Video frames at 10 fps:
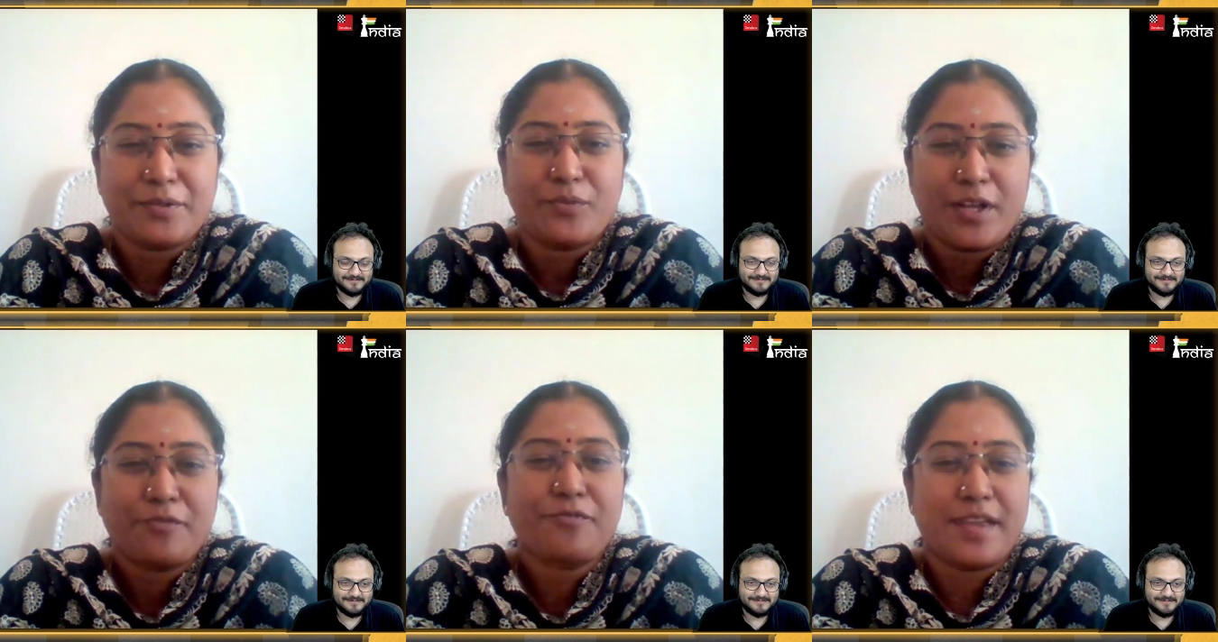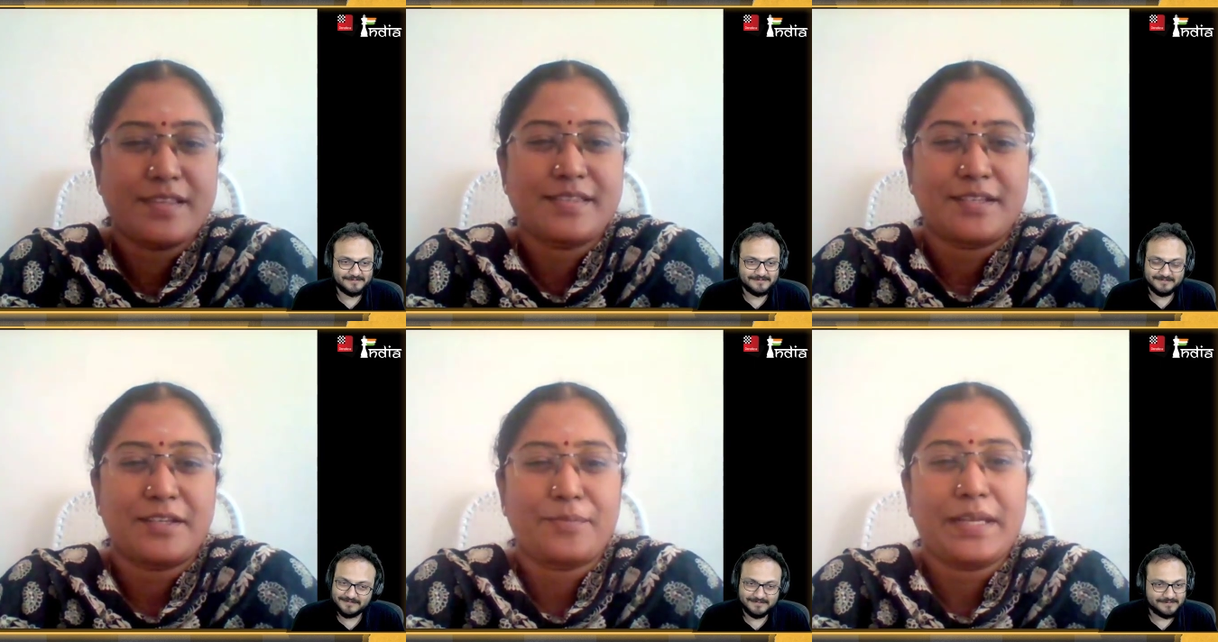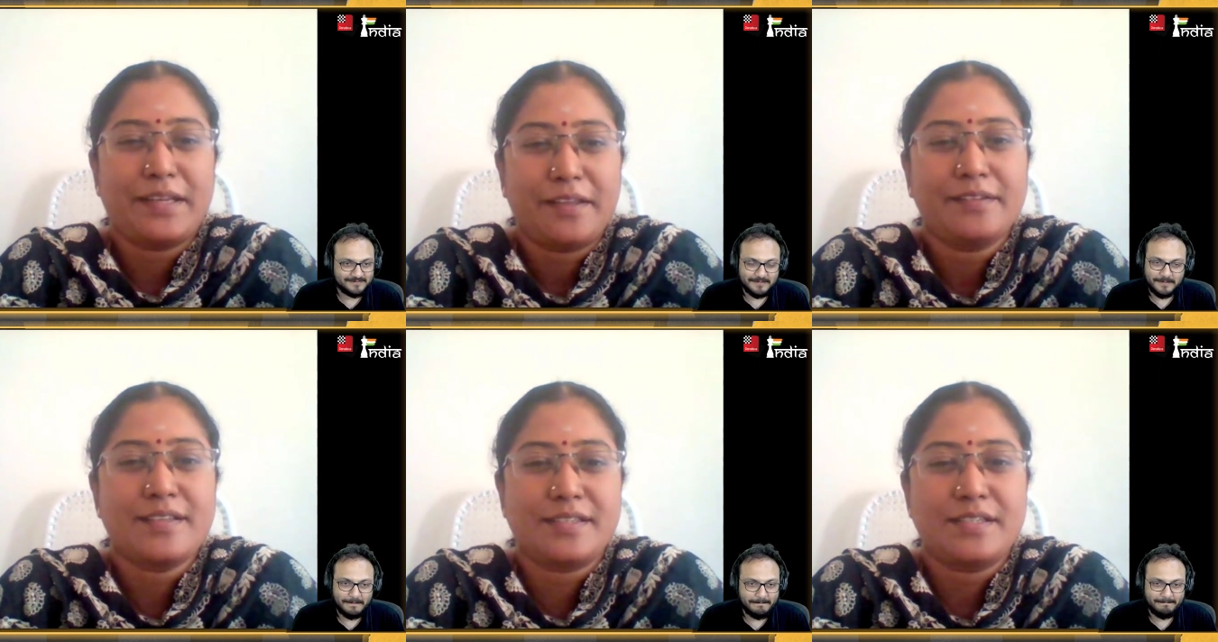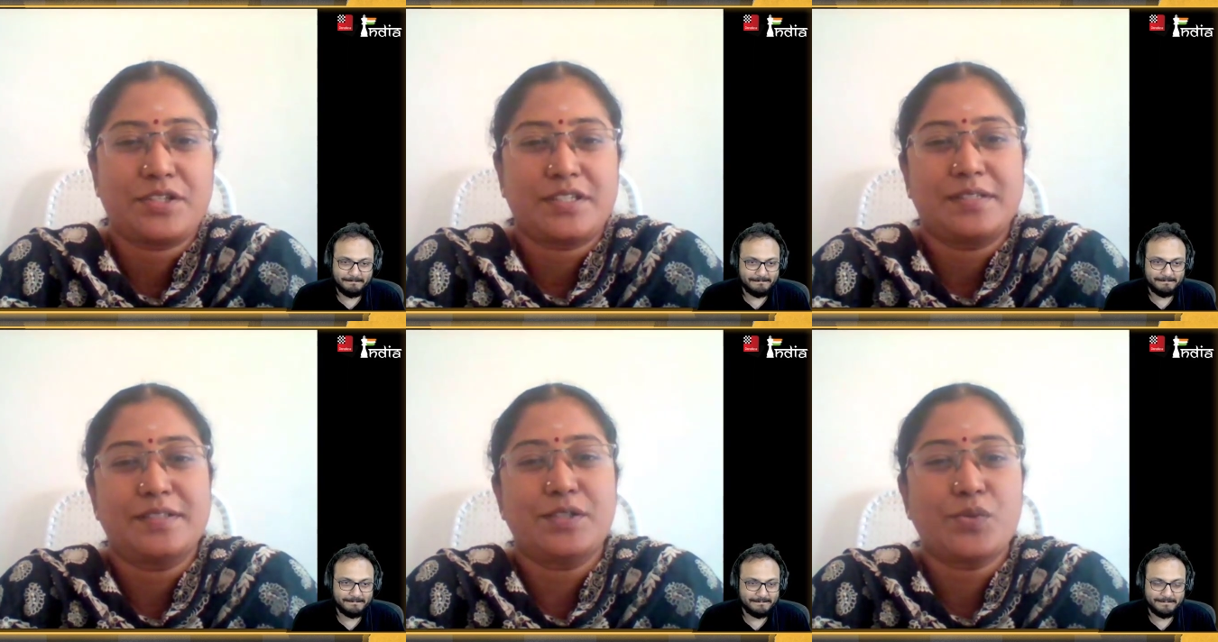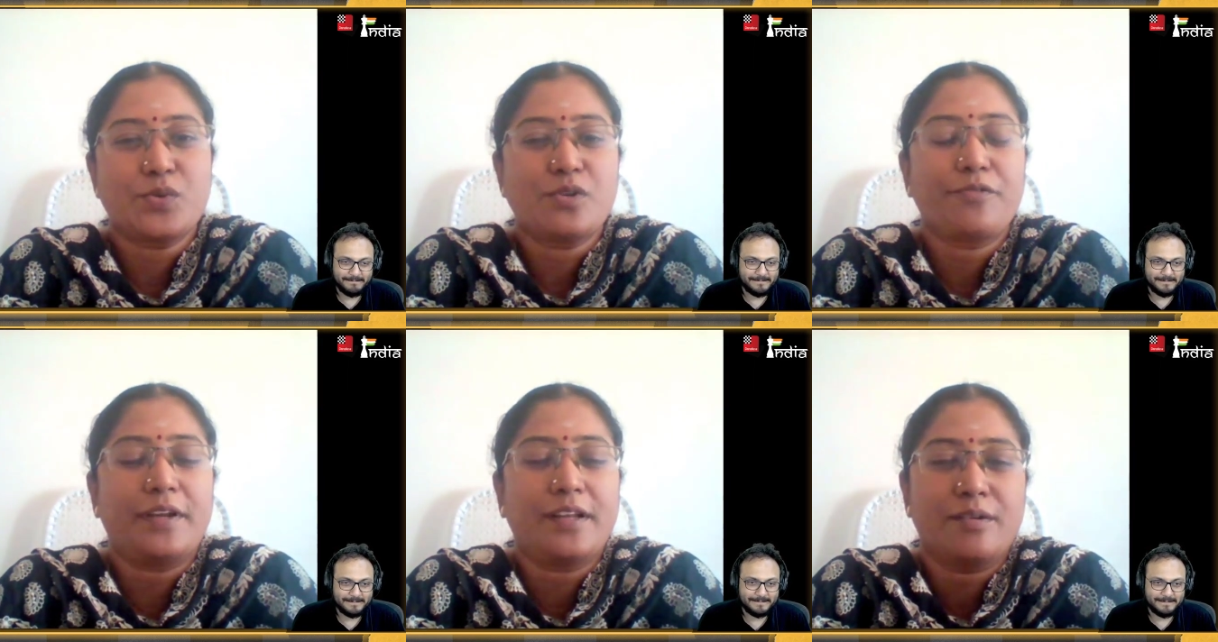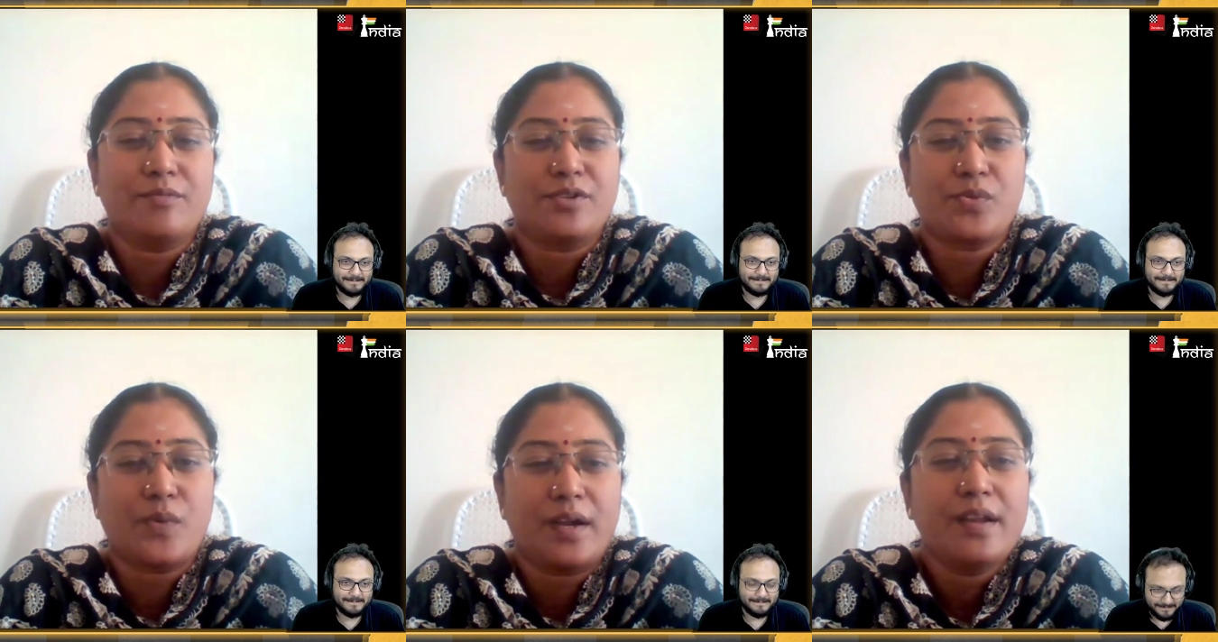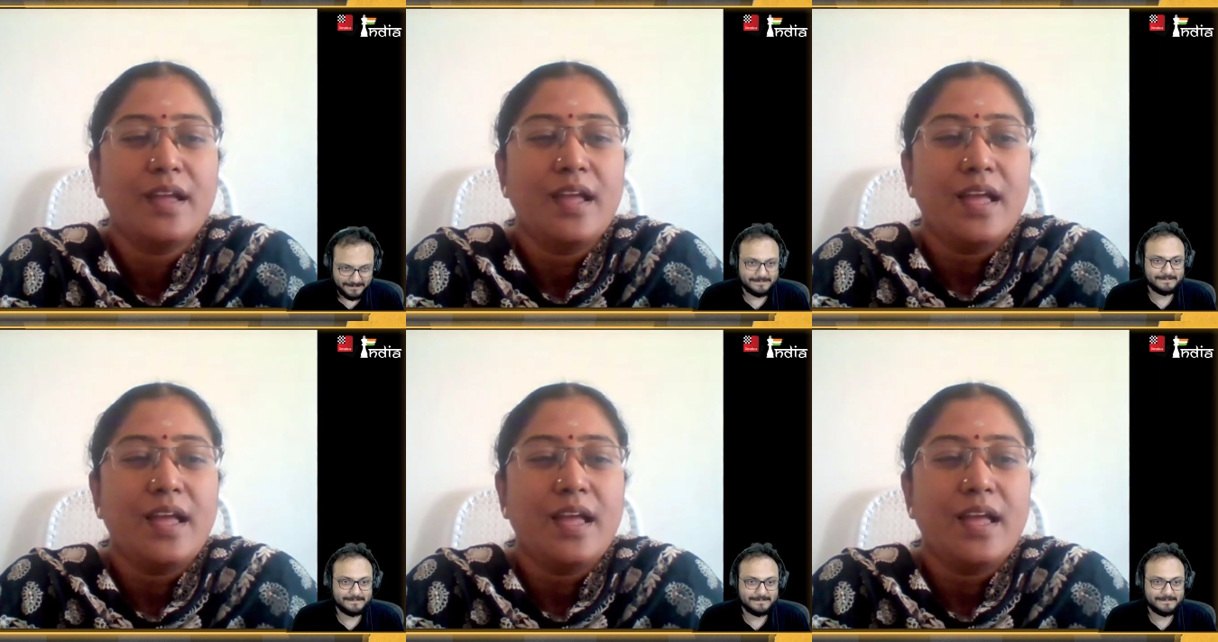Speaker 1: would have faced by taking this decision. The source of income was one.